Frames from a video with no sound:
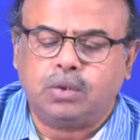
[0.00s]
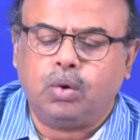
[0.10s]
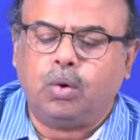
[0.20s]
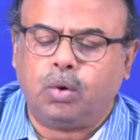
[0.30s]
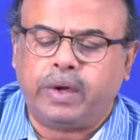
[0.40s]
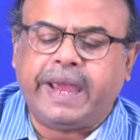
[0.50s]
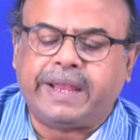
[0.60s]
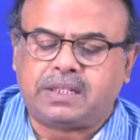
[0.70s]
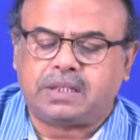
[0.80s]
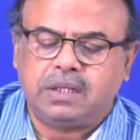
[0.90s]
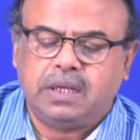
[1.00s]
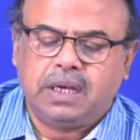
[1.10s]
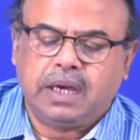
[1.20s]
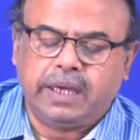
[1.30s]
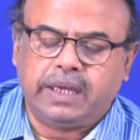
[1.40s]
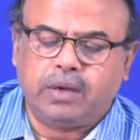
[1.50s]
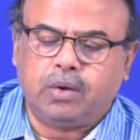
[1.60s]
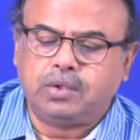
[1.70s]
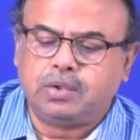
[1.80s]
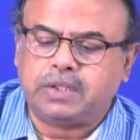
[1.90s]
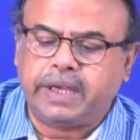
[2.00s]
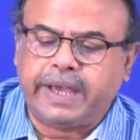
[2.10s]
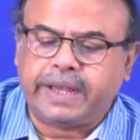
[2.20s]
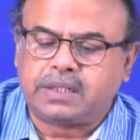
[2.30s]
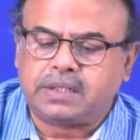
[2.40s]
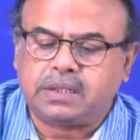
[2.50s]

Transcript: know, get. I can also say get